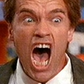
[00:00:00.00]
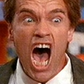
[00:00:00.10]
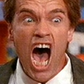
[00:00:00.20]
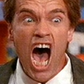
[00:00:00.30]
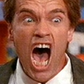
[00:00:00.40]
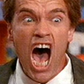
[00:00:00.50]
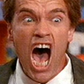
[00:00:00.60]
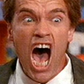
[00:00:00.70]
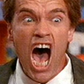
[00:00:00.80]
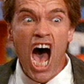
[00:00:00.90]

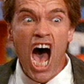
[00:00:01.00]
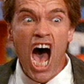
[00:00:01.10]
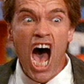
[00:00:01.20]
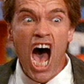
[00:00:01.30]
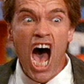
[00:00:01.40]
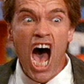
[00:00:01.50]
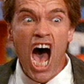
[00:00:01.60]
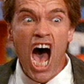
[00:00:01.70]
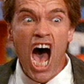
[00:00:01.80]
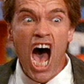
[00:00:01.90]

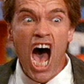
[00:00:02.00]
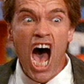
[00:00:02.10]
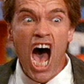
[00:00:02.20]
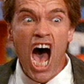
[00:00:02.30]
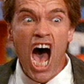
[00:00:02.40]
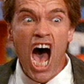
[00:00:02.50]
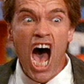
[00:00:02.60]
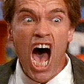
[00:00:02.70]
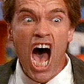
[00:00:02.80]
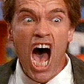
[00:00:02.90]

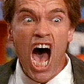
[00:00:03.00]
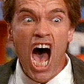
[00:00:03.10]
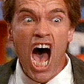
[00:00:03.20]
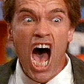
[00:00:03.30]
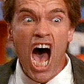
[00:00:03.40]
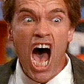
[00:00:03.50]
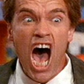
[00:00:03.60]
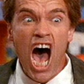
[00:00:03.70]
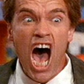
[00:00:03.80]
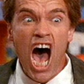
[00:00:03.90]

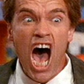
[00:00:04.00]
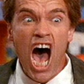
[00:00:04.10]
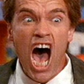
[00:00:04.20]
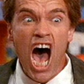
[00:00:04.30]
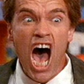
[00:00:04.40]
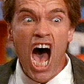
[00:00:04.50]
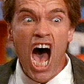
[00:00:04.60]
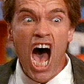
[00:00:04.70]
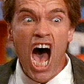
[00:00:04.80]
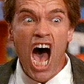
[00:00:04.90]

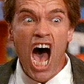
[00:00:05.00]
The face doesn't move, so there is nothing to read.